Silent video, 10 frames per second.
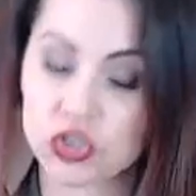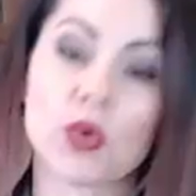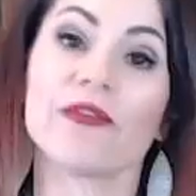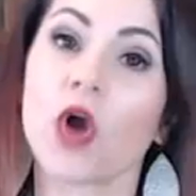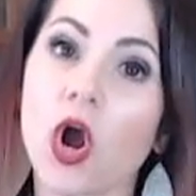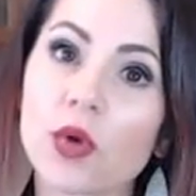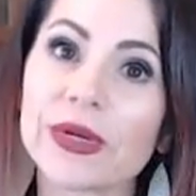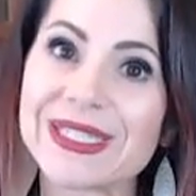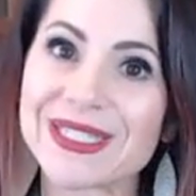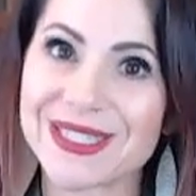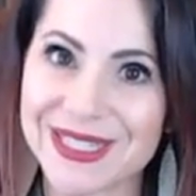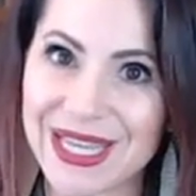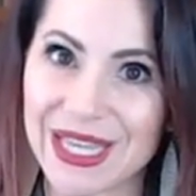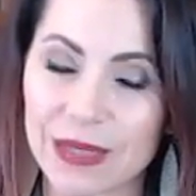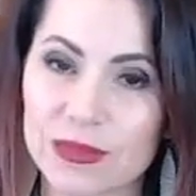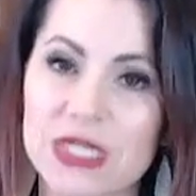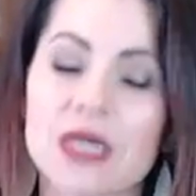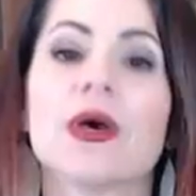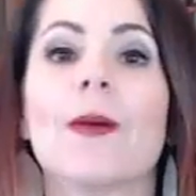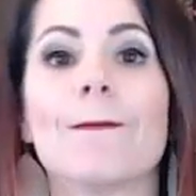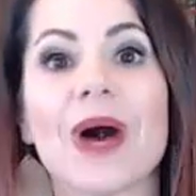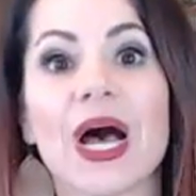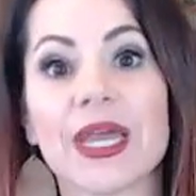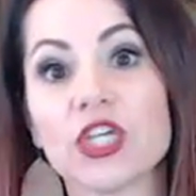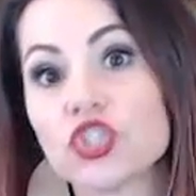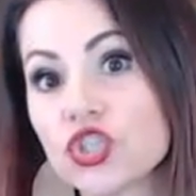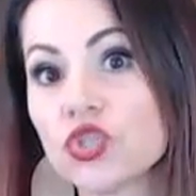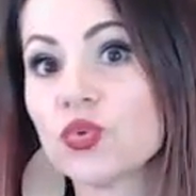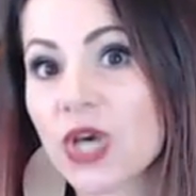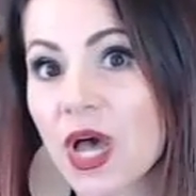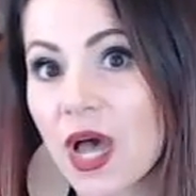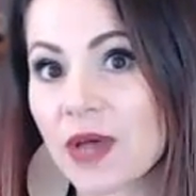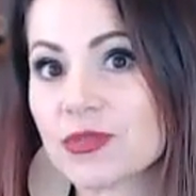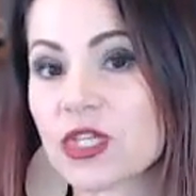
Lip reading: So I've already steamed my 2 cups.